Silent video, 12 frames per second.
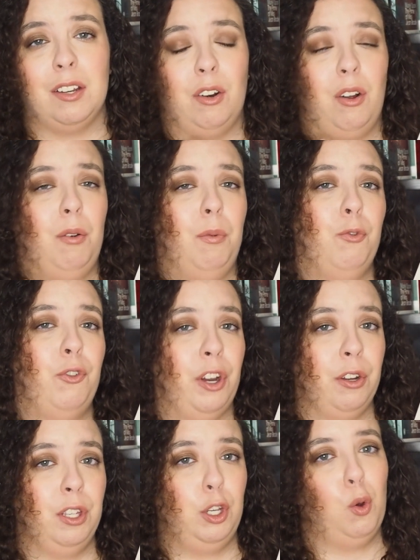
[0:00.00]
They're all
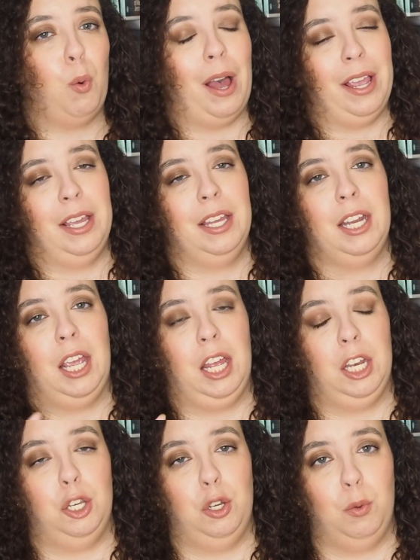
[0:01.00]
fairly quiet
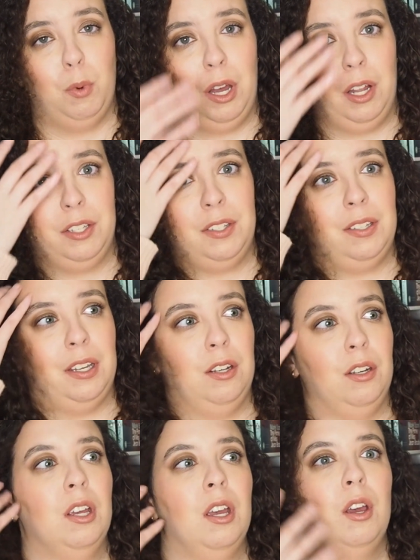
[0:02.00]
and nuanced
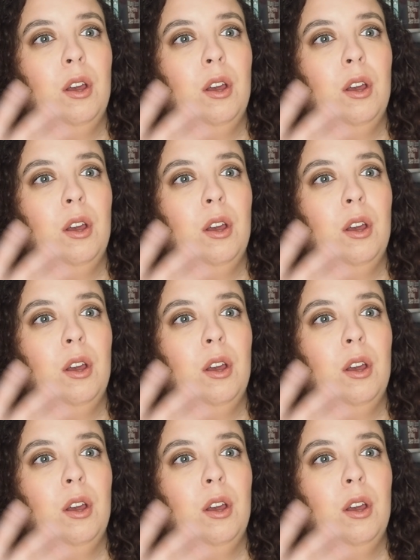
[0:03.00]
and